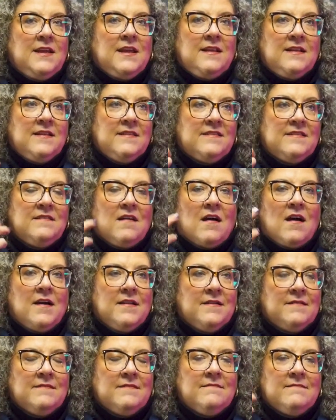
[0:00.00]
and it's
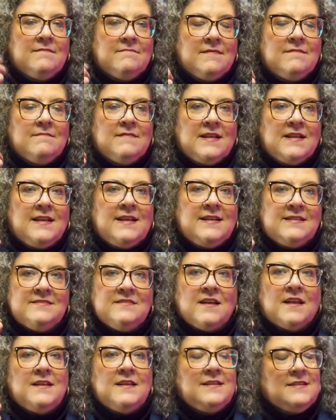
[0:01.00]
not it's
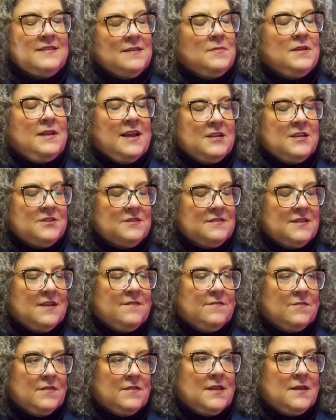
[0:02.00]
not an intimidation thing
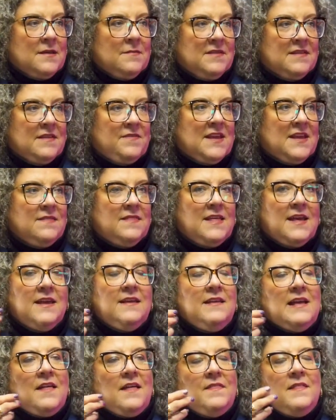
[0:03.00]
for them because I think
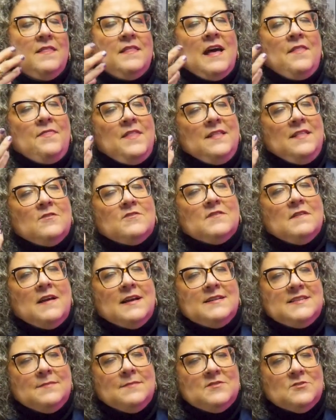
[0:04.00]
they I, I, think there's a lot
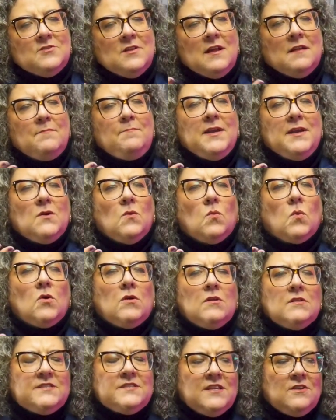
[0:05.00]
of times there's a lot of big
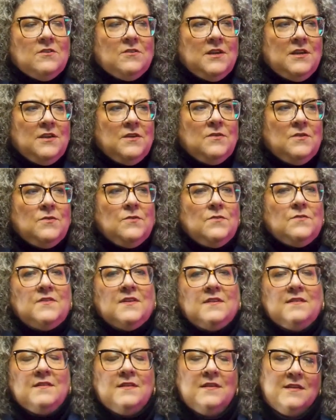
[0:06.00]
words that are used
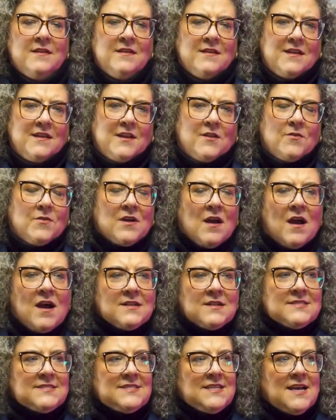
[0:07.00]
and you know
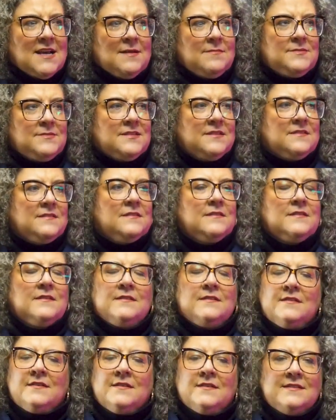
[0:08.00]
concepts and
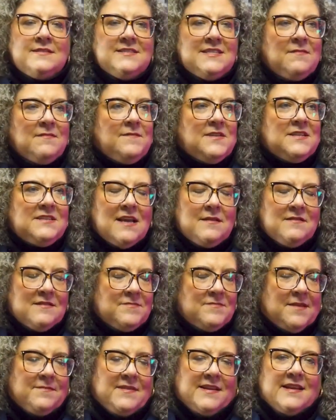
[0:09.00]
some of it t-
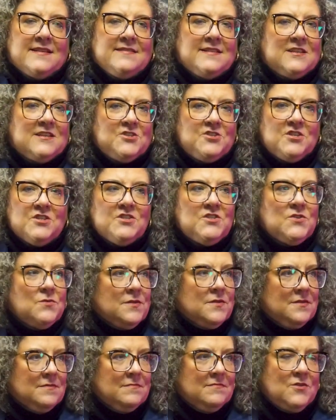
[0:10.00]
sometimes like i say is just
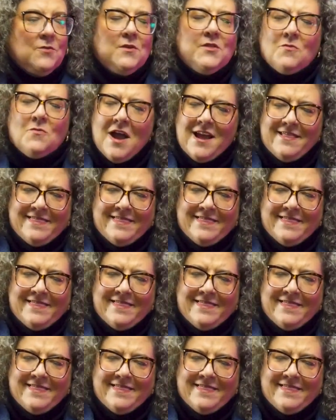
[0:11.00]
doing doing the right